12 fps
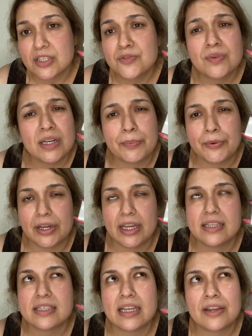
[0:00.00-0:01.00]
It's really
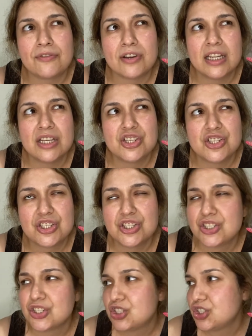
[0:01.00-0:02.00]
pretty. It's like really,
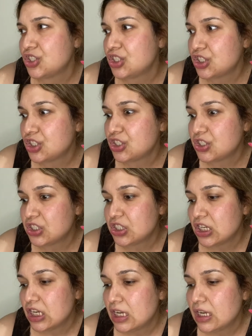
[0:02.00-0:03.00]

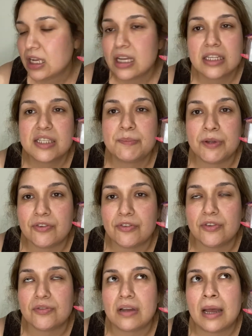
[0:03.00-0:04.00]
it's
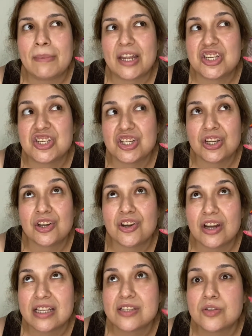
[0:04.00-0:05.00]
beautiful. I'm like
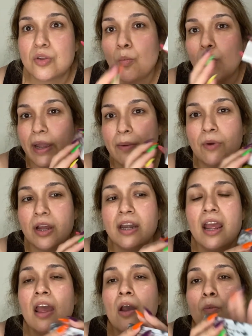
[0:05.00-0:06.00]
sheer, it's the white one.
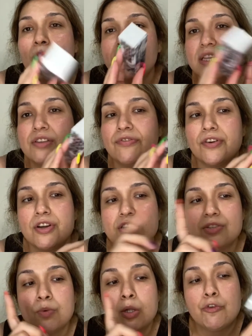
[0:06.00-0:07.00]
When
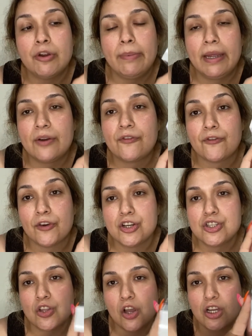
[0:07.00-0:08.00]
Cremator
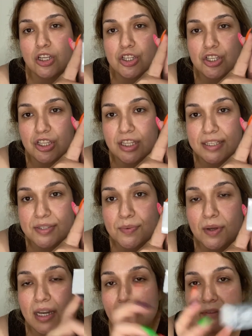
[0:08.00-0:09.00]
first launched, this
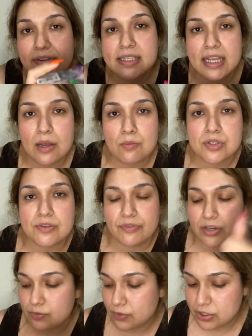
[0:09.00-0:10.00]
one, Heaven's Gate, was the
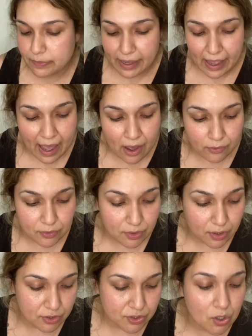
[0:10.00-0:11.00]
first one to be
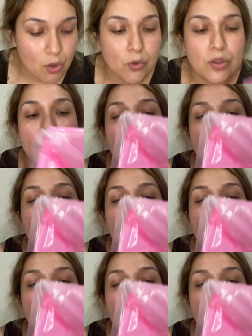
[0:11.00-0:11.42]
outsold.